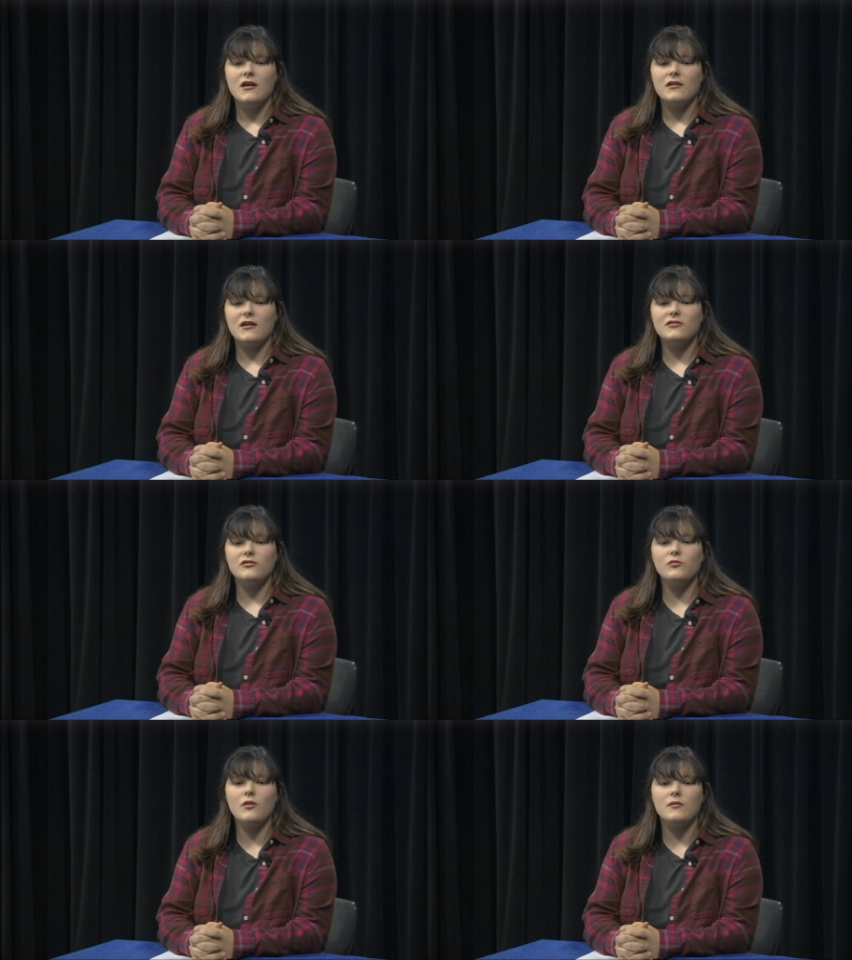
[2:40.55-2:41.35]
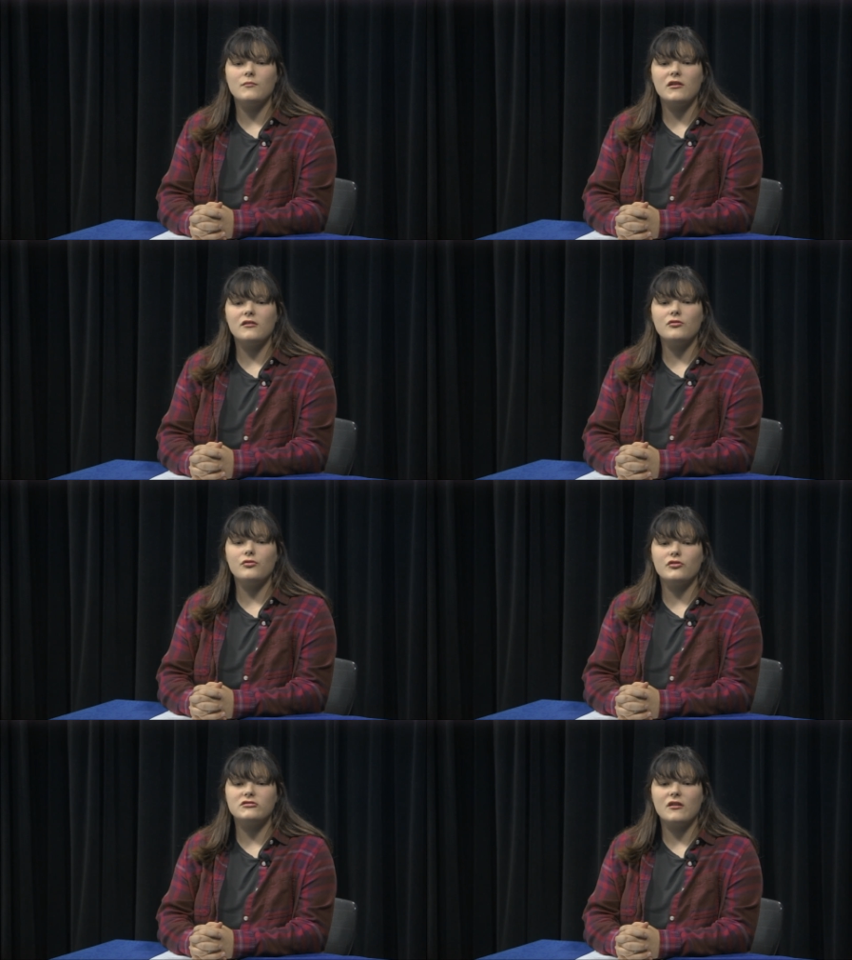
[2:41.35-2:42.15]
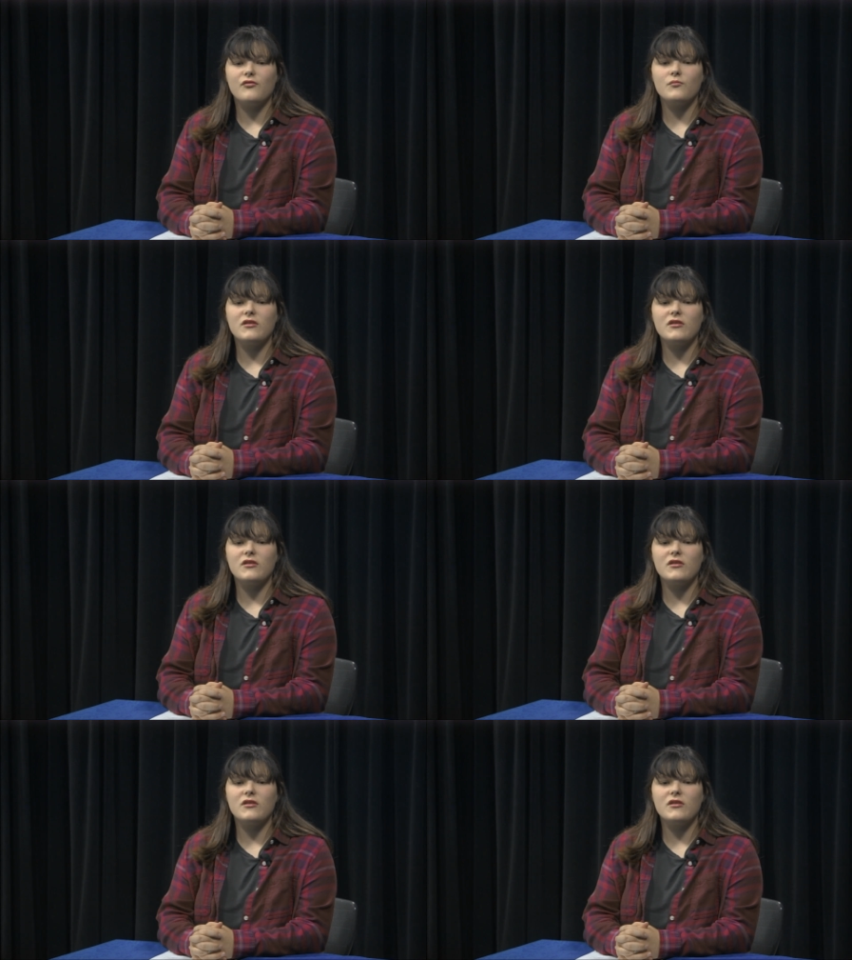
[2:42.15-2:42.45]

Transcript: Classes will run Monday through Thursday from